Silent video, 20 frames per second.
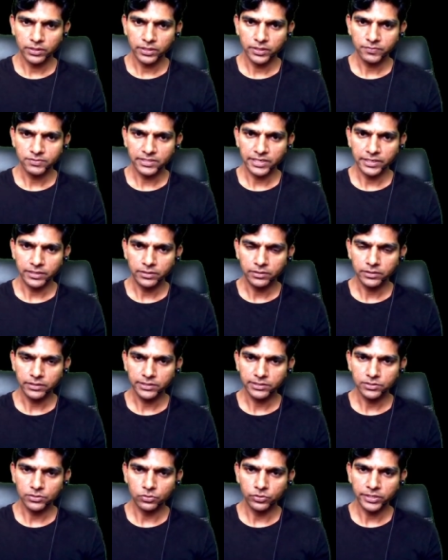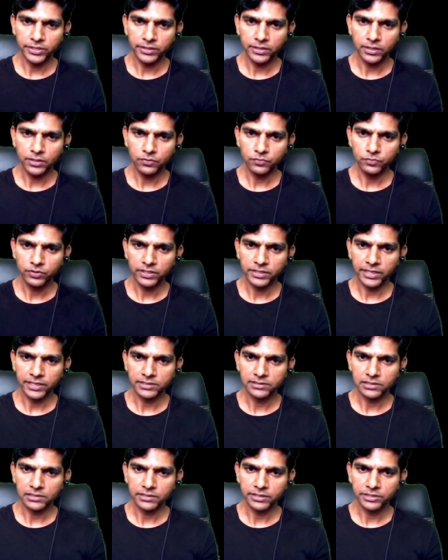if center is going down with an
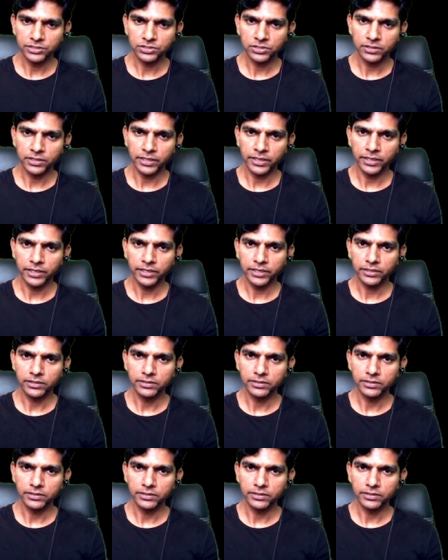acceleration a,